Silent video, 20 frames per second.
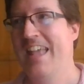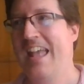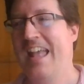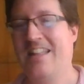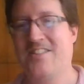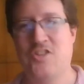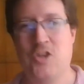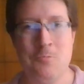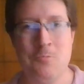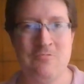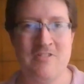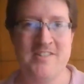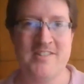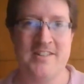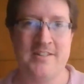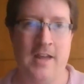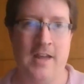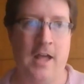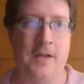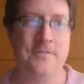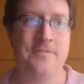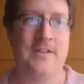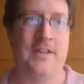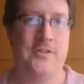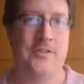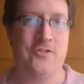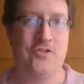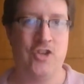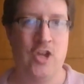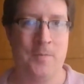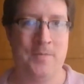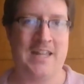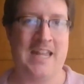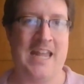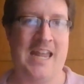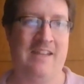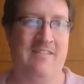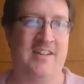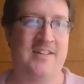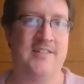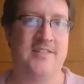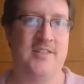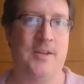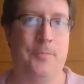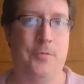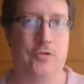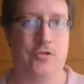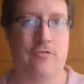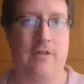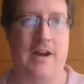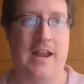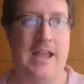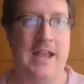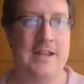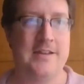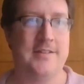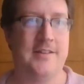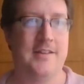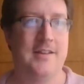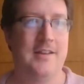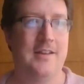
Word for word: it's humorous enough, and the German characters are portrayed